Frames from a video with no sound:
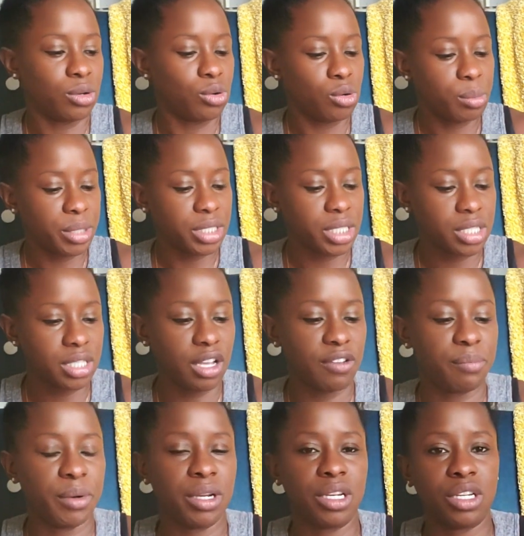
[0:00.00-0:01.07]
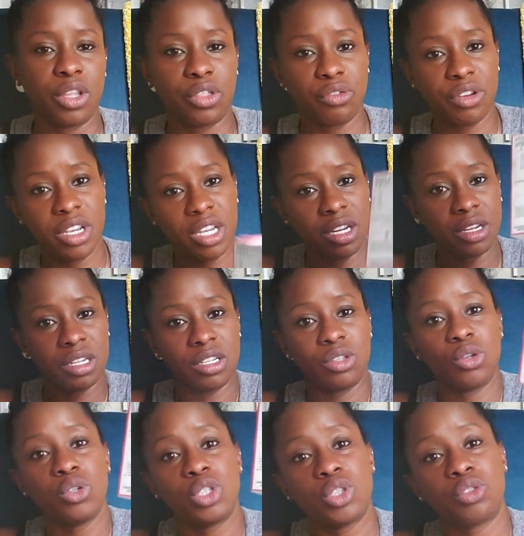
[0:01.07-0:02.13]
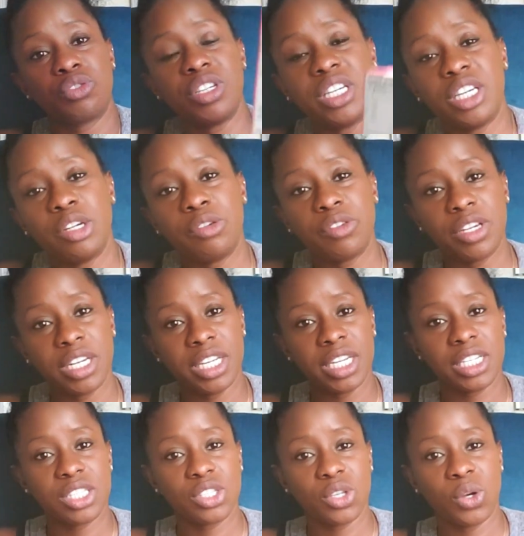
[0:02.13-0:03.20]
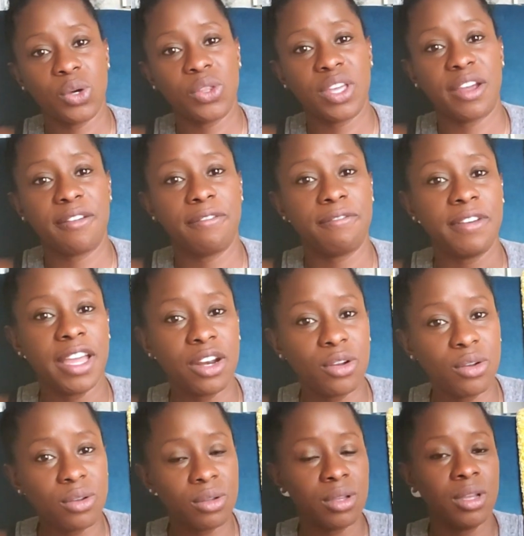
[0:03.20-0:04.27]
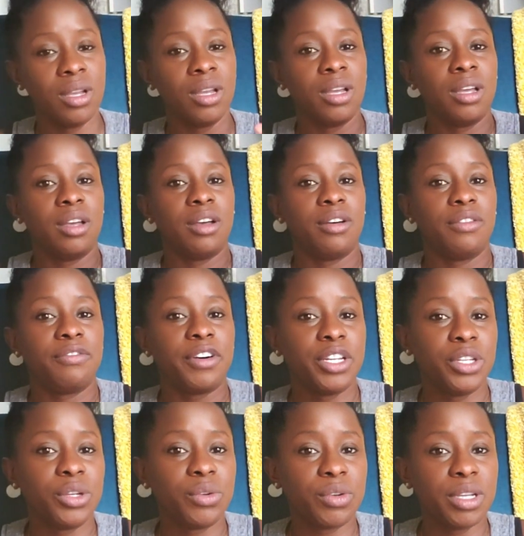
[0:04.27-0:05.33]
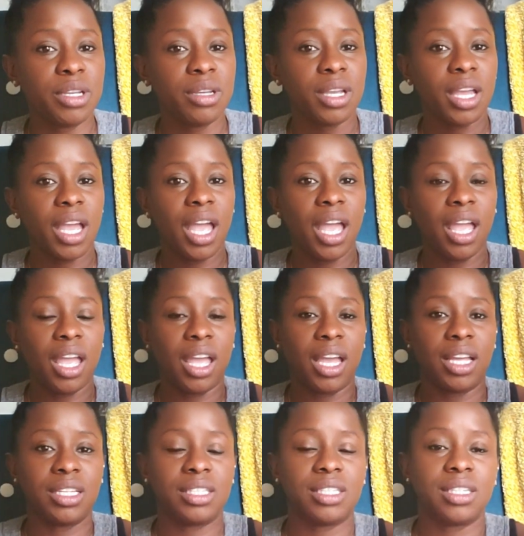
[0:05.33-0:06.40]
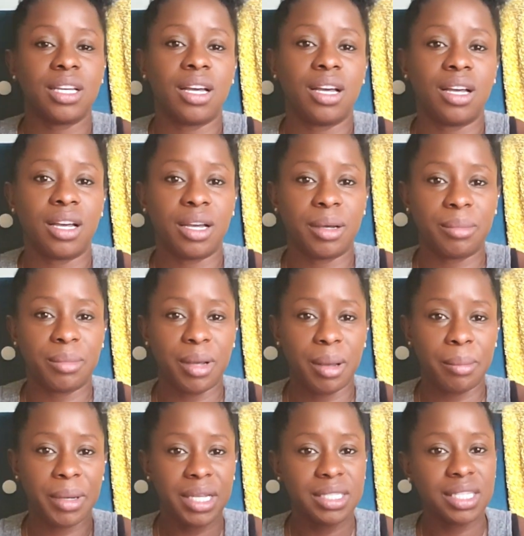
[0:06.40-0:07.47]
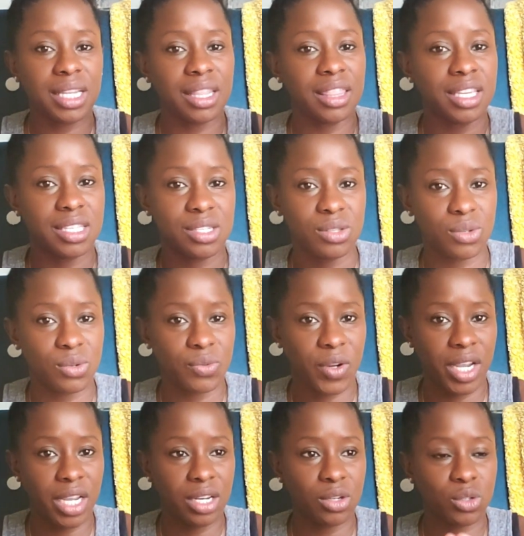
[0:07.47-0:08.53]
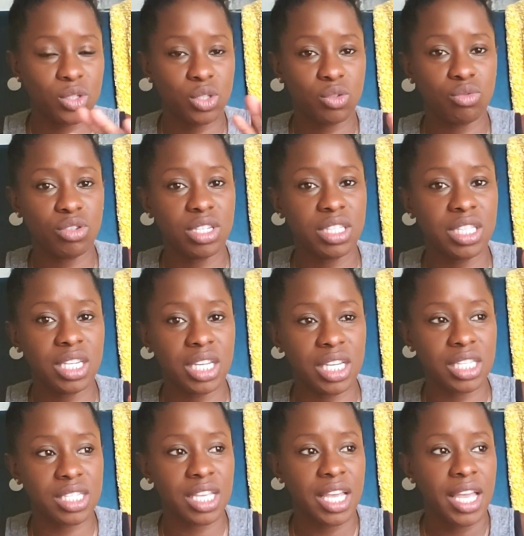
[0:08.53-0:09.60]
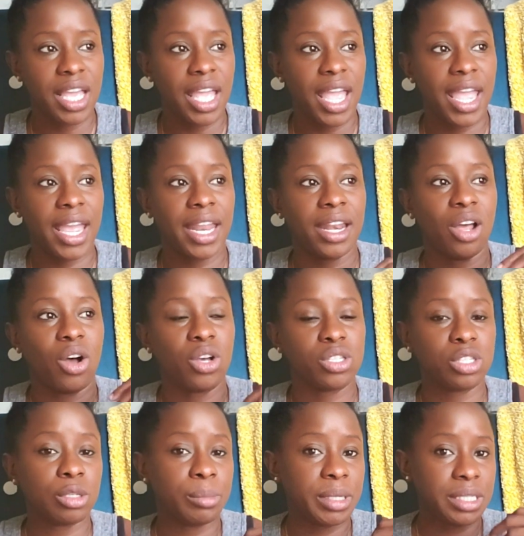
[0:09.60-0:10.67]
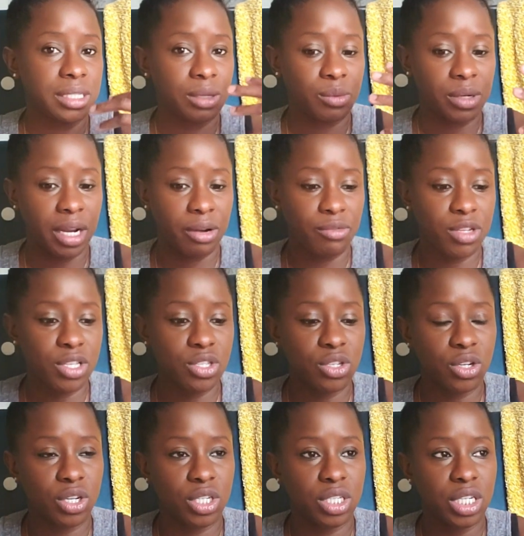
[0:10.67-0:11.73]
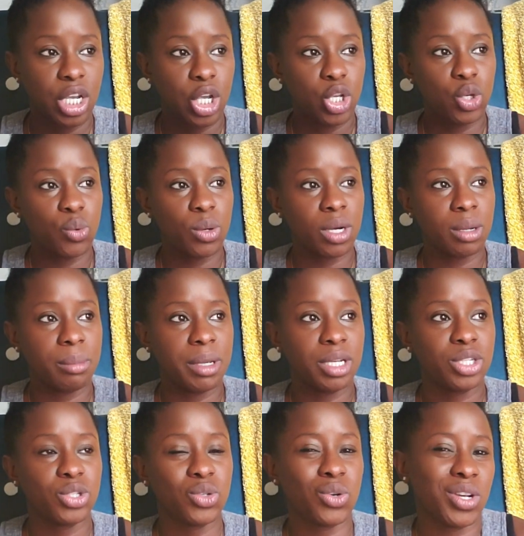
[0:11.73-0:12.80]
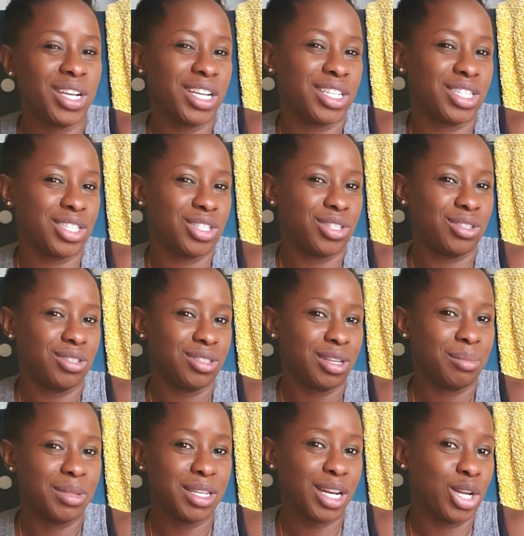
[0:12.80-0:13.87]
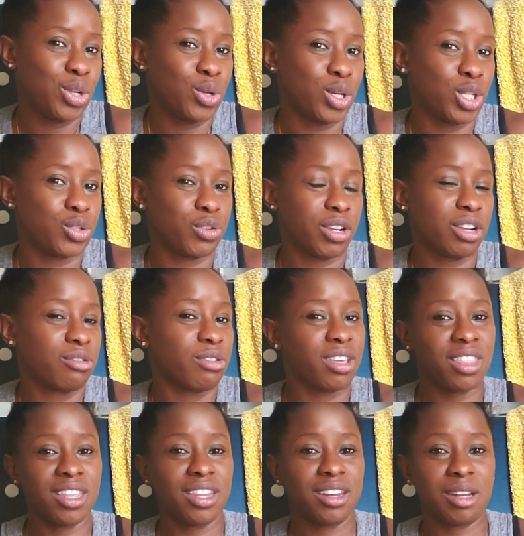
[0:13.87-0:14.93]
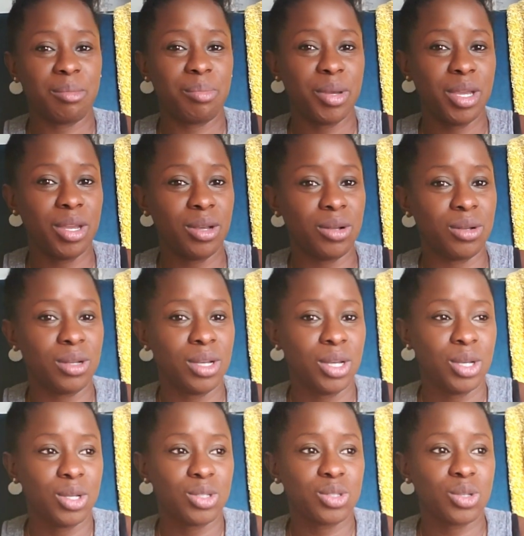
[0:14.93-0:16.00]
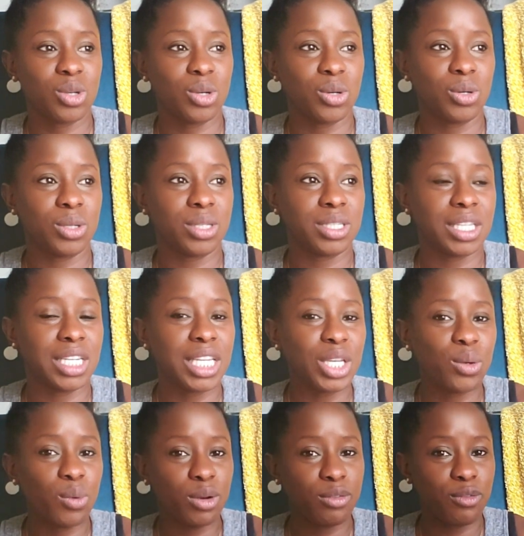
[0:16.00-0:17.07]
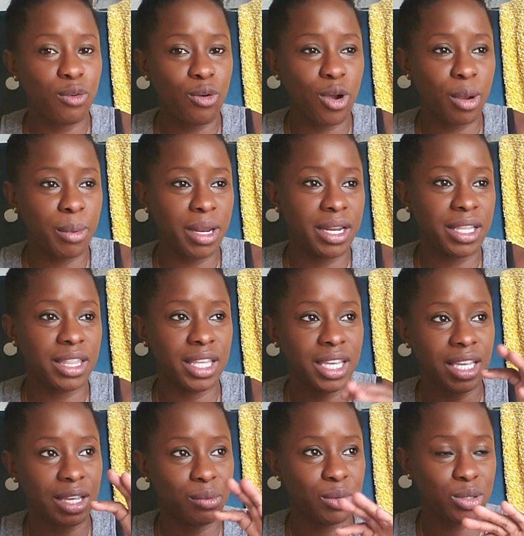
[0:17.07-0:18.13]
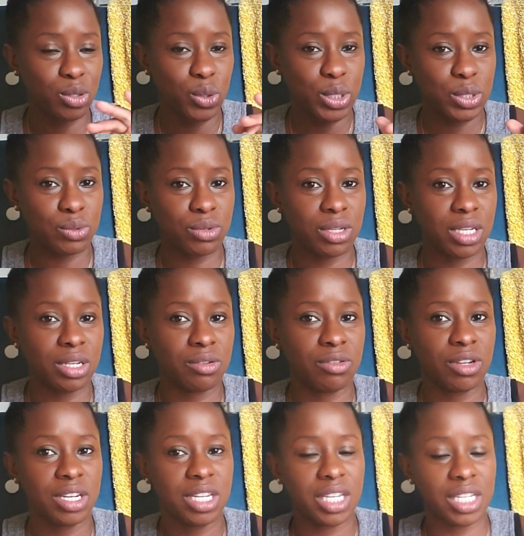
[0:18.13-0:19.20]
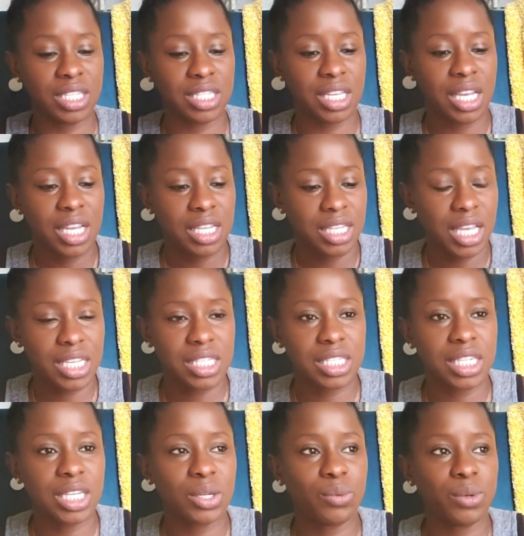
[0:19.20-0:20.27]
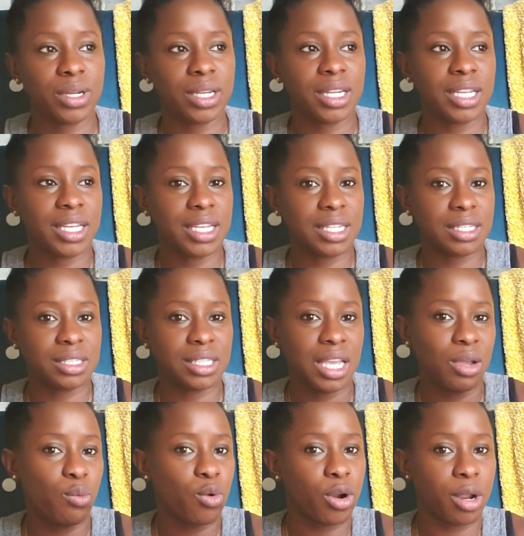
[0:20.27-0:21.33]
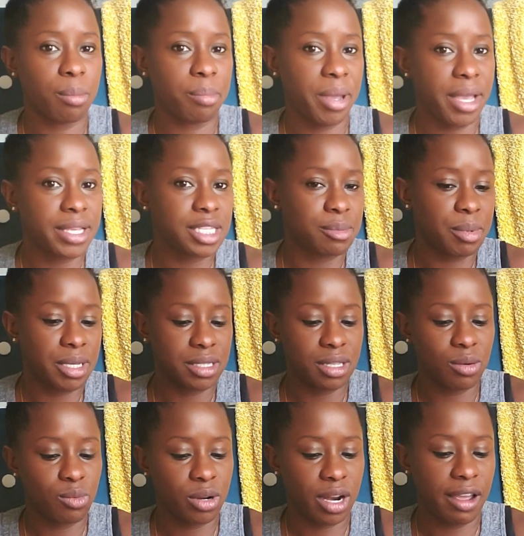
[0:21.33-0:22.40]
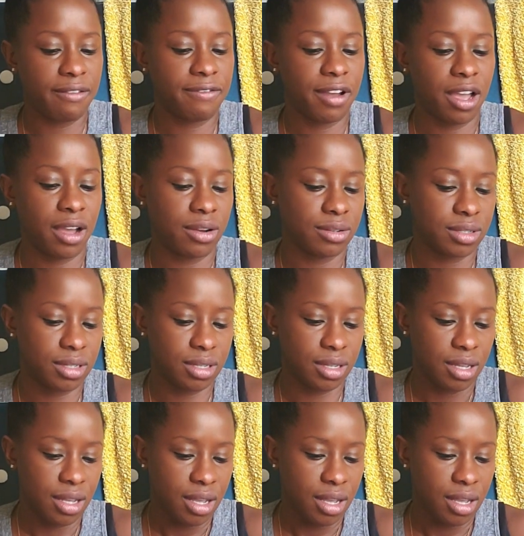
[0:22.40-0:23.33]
a whole bunch of stuff. But those 3 ingredients, so they're fennel, fenugreek, and blessed thistle, right? Those 3 things. And also, based on what I researched, you want to make sure it's something that you could drink rather than a pill. So the liquid form, anything with those 3 ingredients that's liquid, they work best based on what I found